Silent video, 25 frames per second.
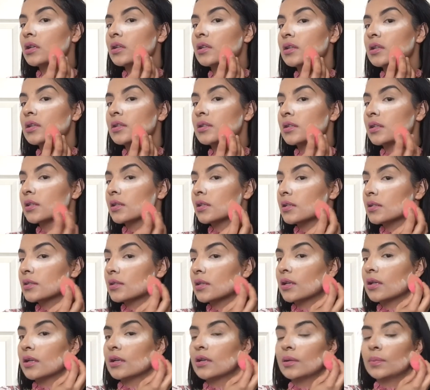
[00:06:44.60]
This cleans
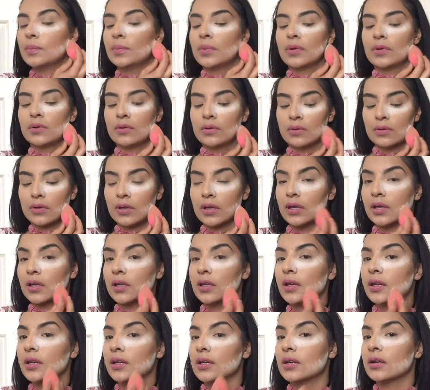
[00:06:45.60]
it up. Okay,
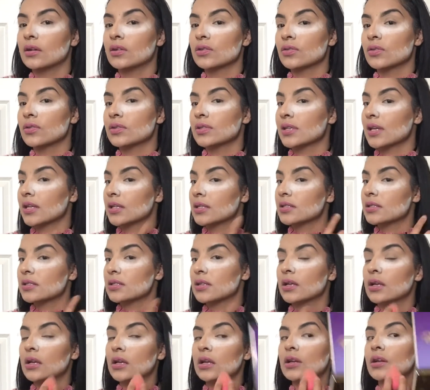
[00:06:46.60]
and it also sets
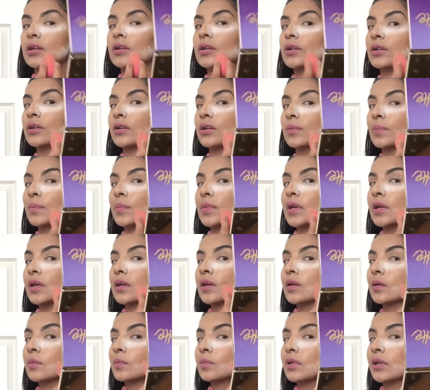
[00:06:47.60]
your
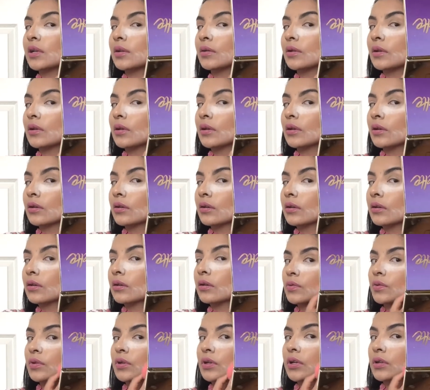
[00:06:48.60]
makeup down here.
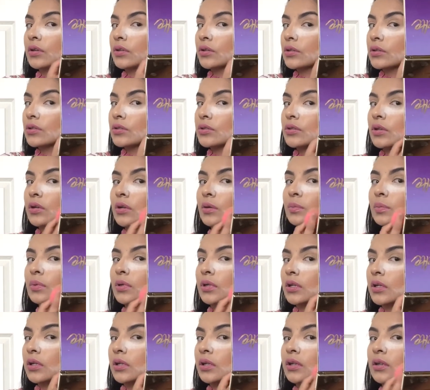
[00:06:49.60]
Create a sharp
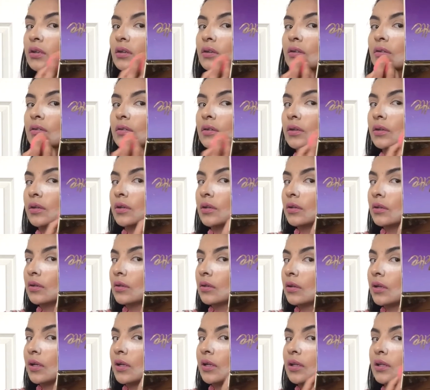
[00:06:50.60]
line here. Okay,
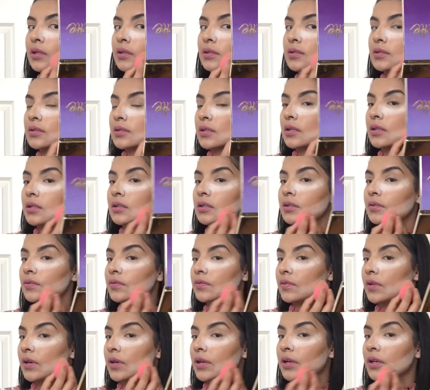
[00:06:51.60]
and this is gonna
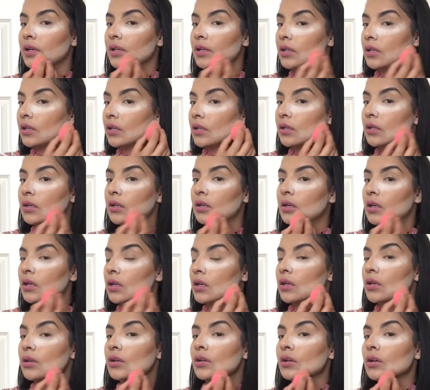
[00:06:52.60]
define
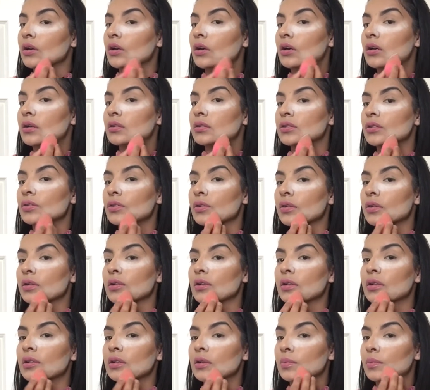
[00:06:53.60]
your contour a
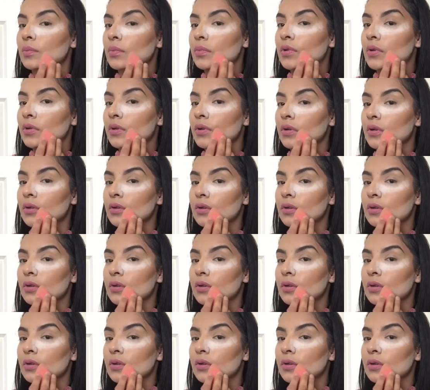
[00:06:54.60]
little more.